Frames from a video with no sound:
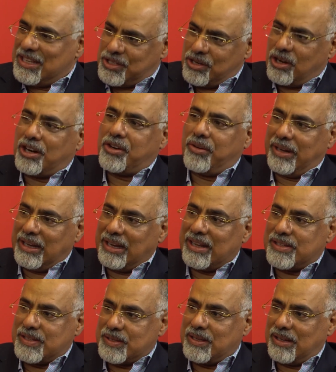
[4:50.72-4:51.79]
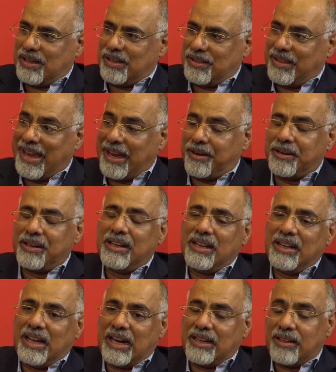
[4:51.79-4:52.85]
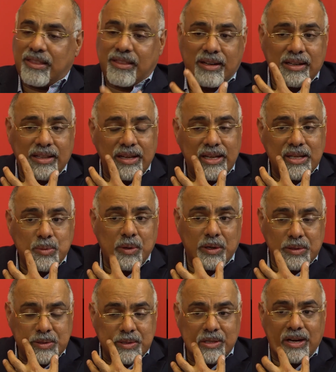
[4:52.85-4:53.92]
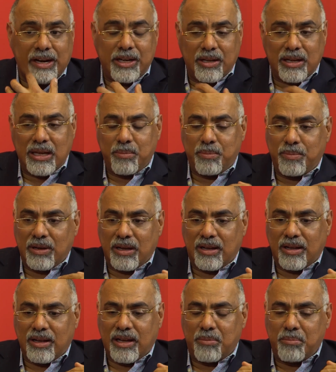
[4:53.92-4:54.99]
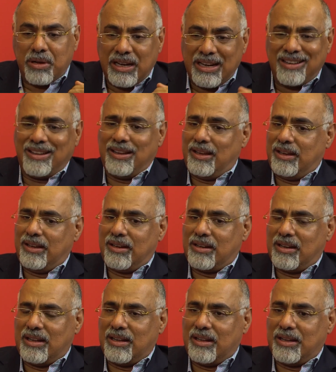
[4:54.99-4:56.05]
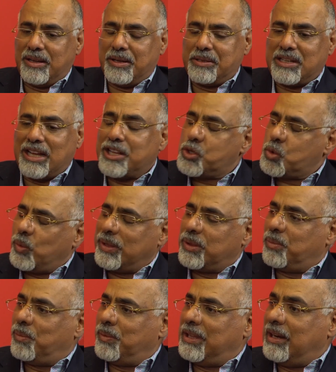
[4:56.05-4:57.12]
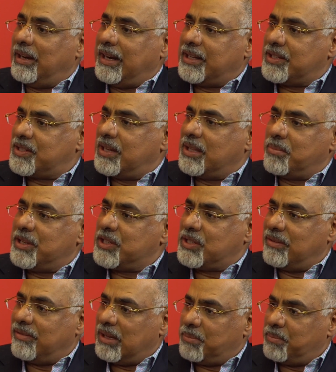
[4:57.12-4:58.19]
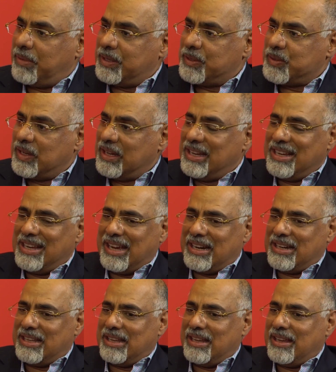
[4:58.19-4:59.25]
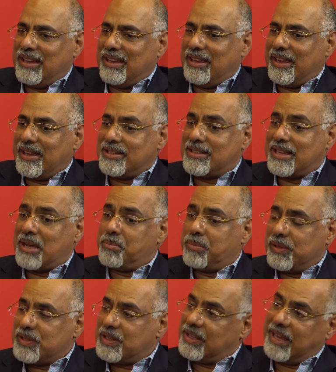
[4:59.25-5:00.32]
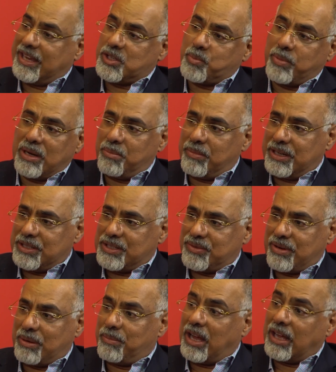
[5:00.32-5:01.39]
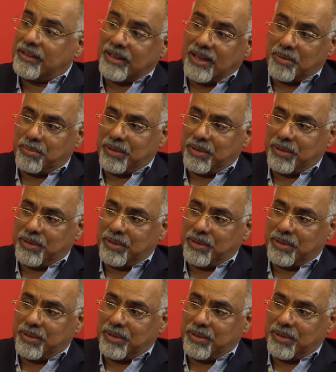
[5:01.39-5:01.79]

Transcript: is not really there. And the third thing is we also try to keep completely in touch with the latest and the best developments and the examples and the experiments from other